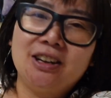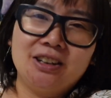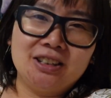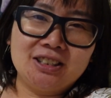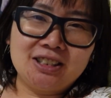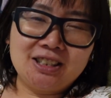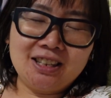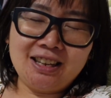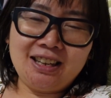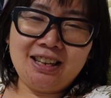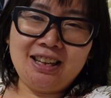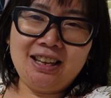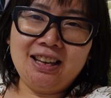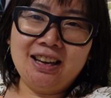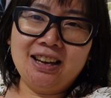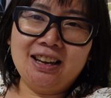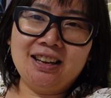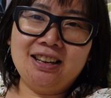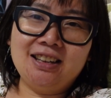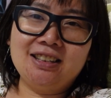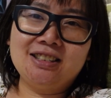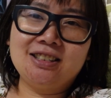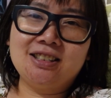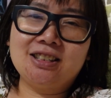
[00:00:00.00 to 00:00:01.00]
so
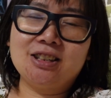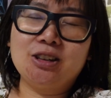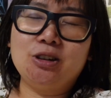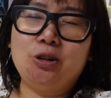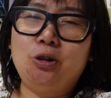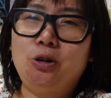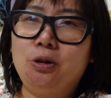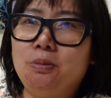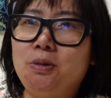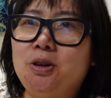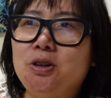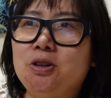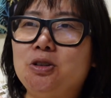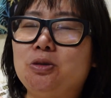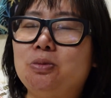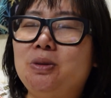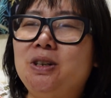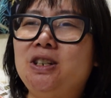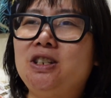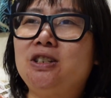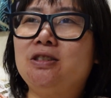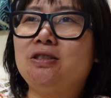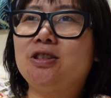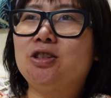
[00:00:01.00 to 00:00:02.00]
here is almost,
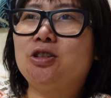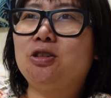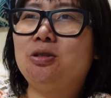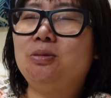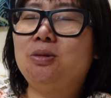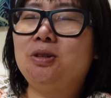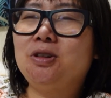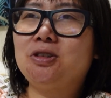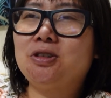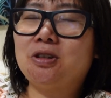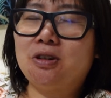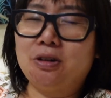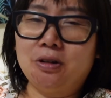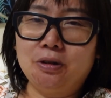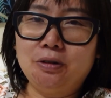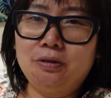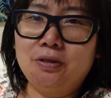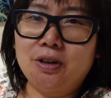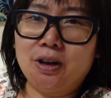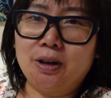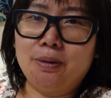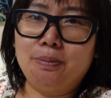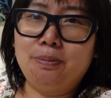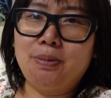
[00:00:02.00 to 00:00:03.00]
winter is almost
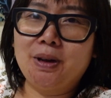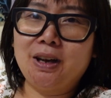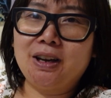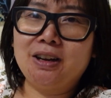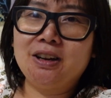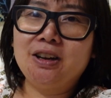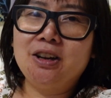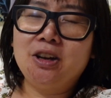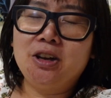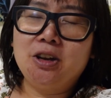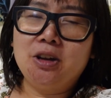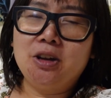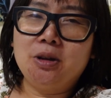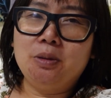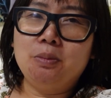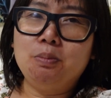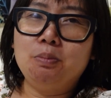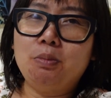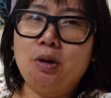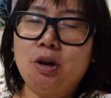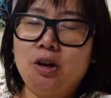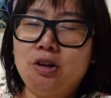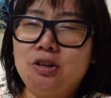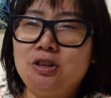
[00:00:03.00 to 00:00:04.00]
over, but
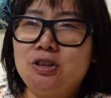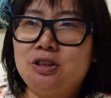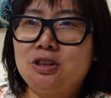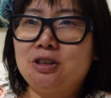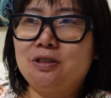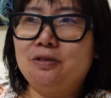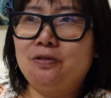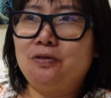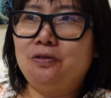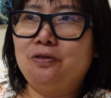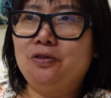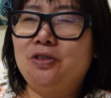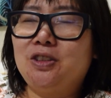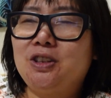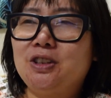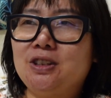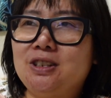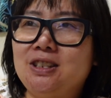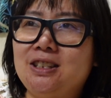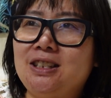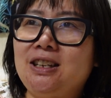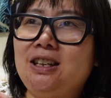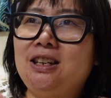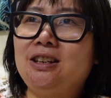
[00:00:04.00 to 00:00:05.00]
most of
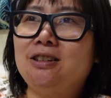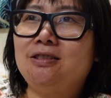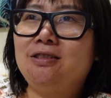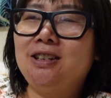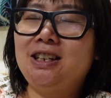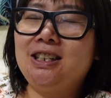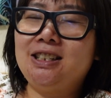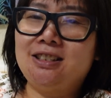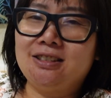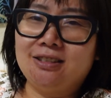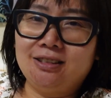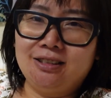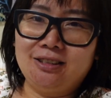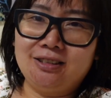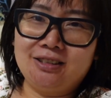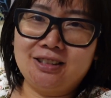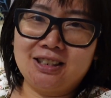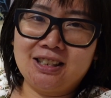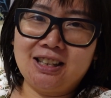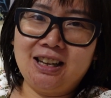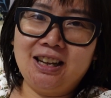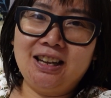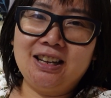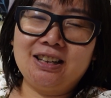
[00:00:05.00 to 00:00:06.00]
the scenery still
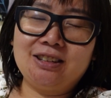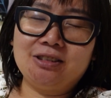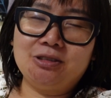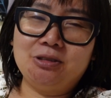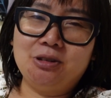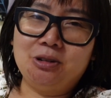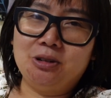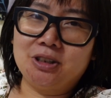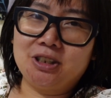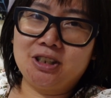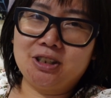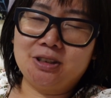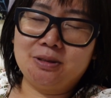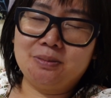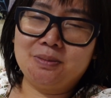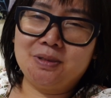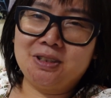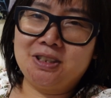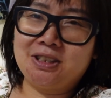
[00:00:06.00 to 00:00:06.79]
looks like autumn.